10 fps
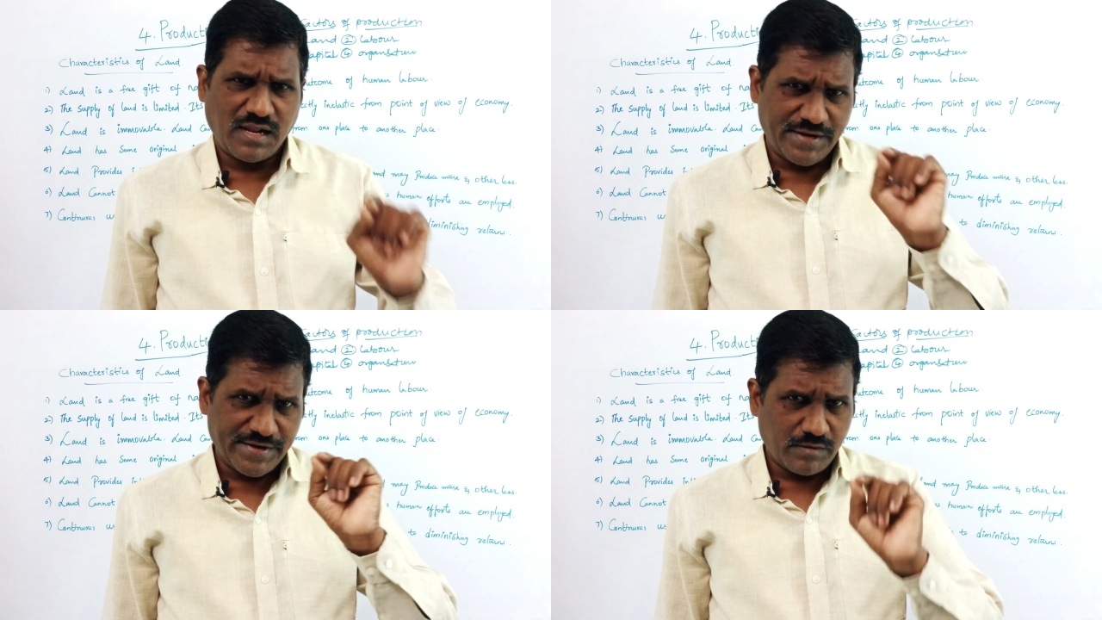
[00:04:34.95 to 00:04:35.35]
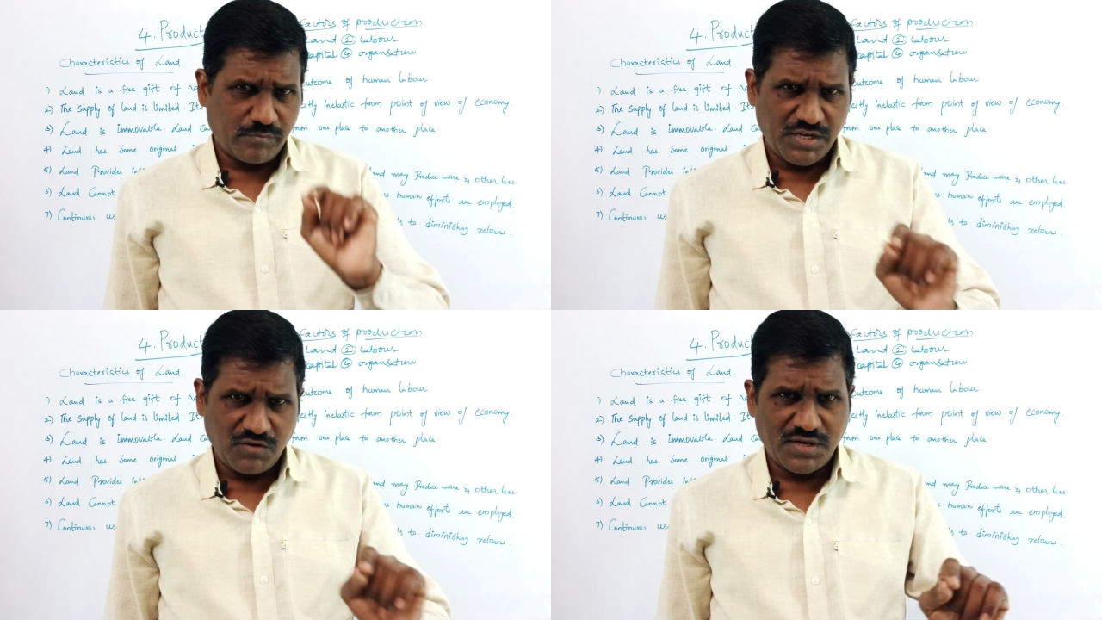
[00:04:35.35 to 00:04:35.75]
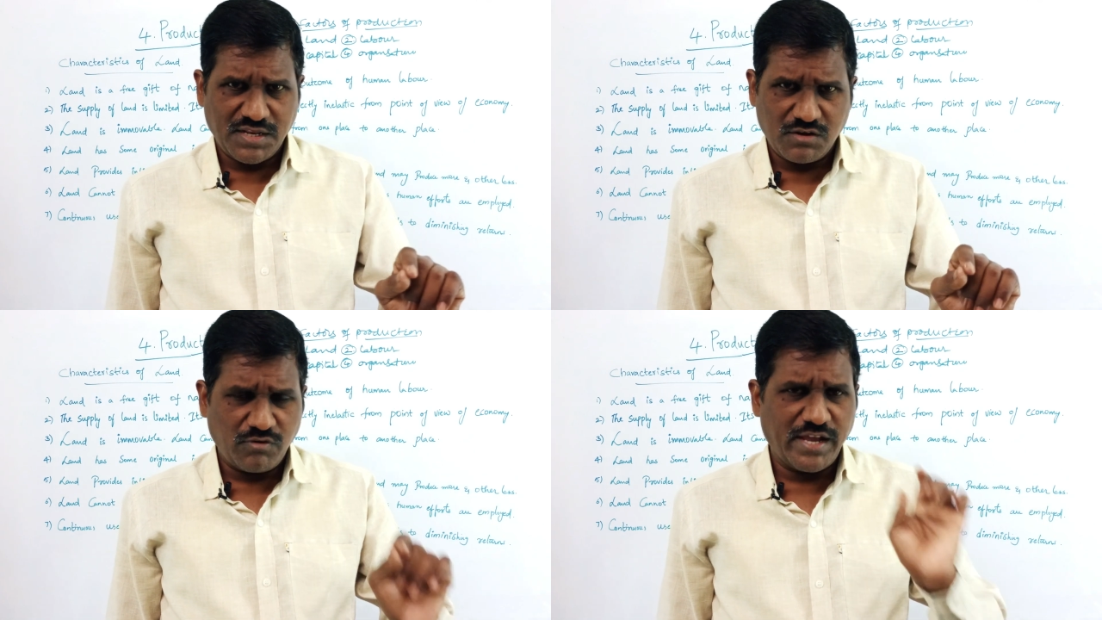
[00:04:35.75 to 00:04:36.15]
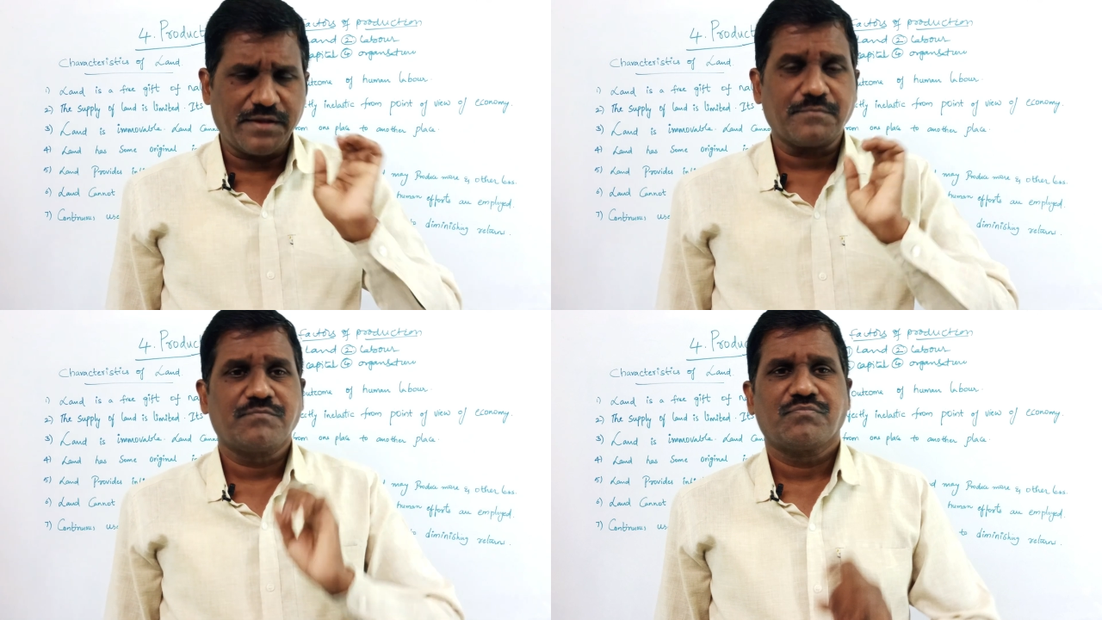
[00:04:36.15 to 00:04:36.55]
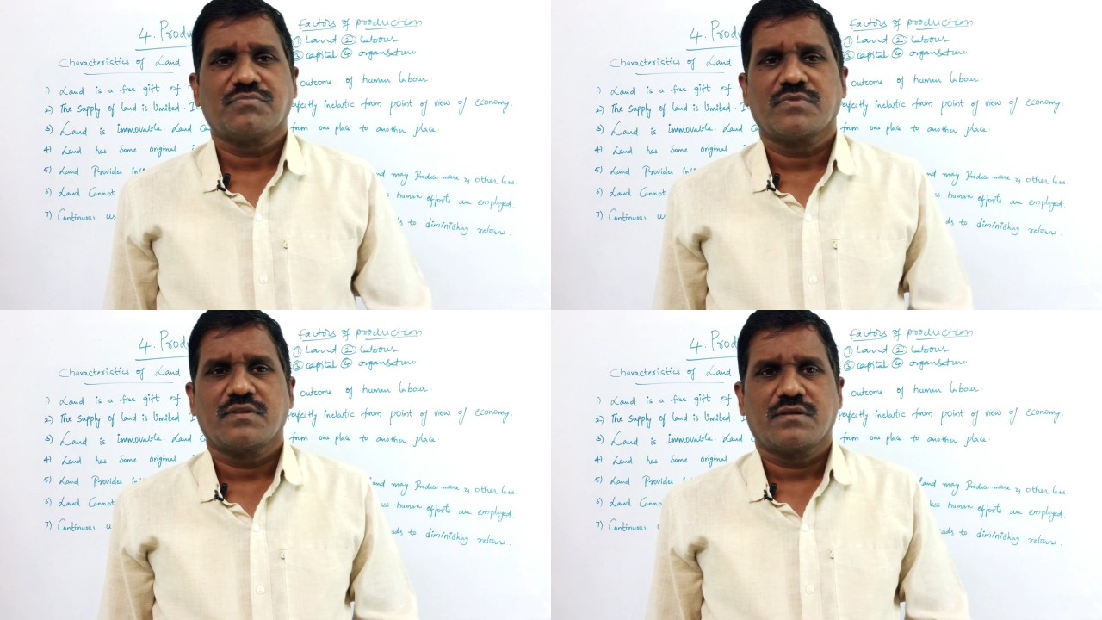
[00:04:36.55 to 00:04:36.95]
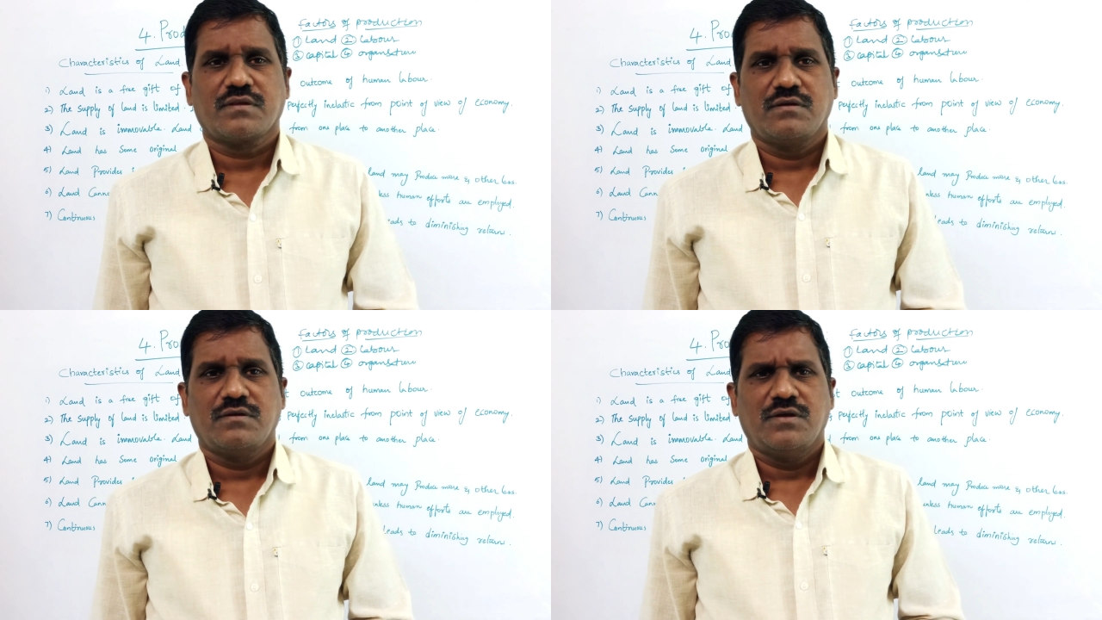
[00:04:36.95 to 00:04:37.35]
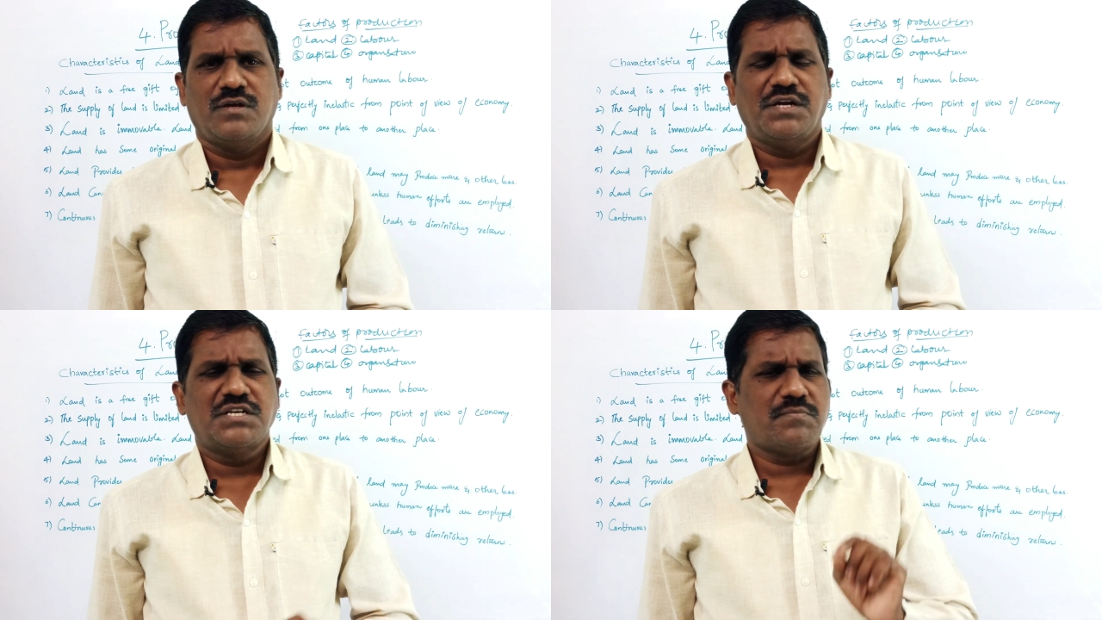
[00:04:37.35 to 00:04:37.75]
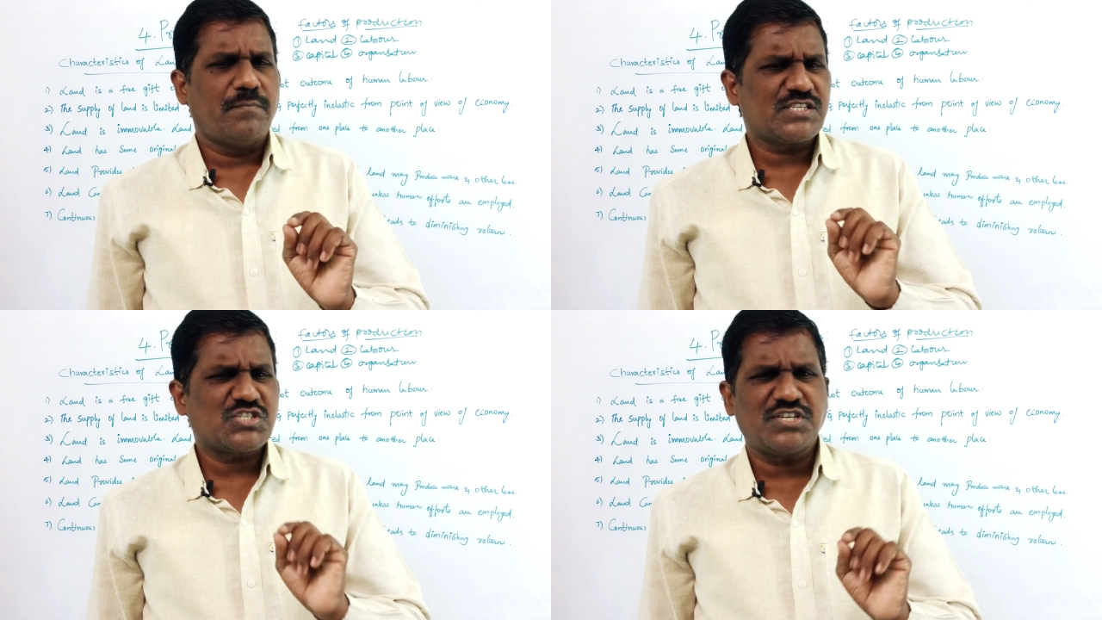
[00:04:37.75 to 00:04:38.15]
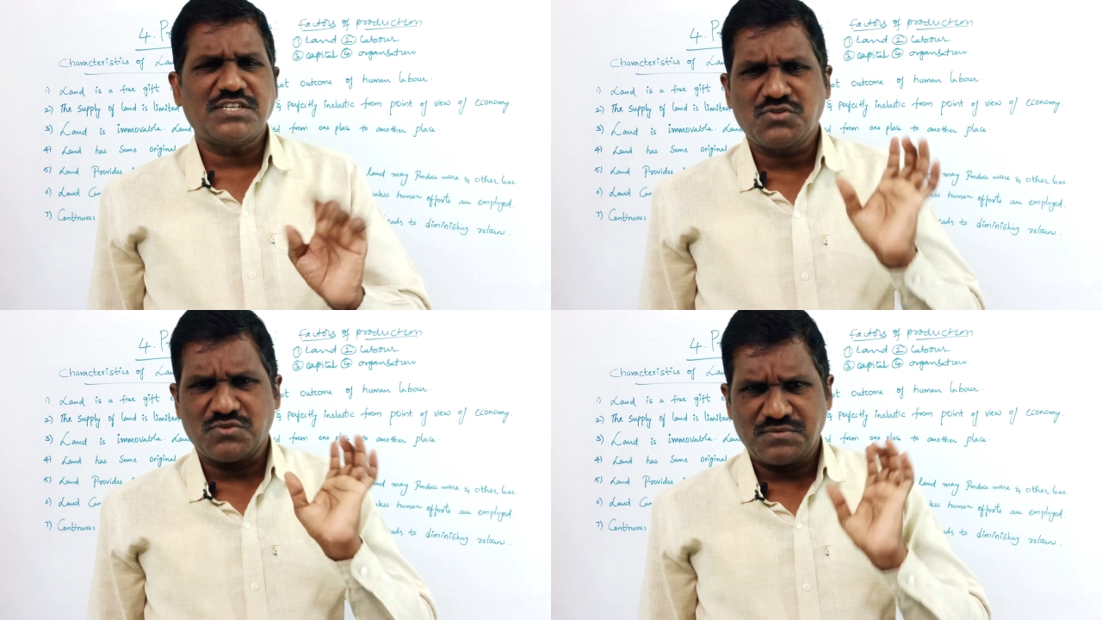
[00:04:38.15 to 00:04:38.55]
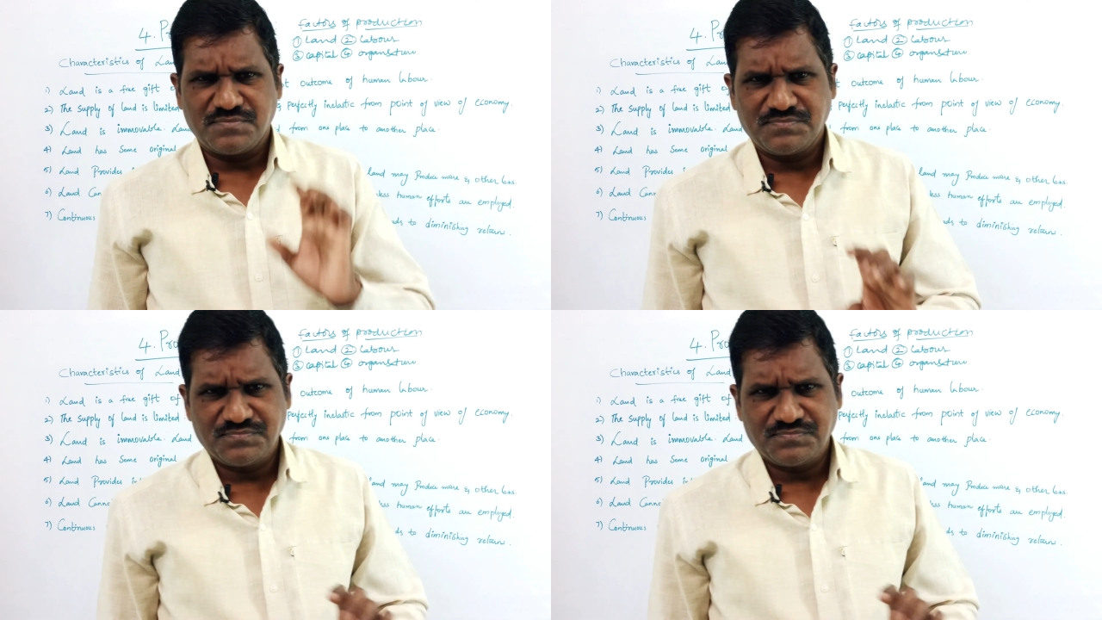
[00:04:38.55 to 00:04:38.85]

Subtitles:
an entrepreneur require. It is a must and should.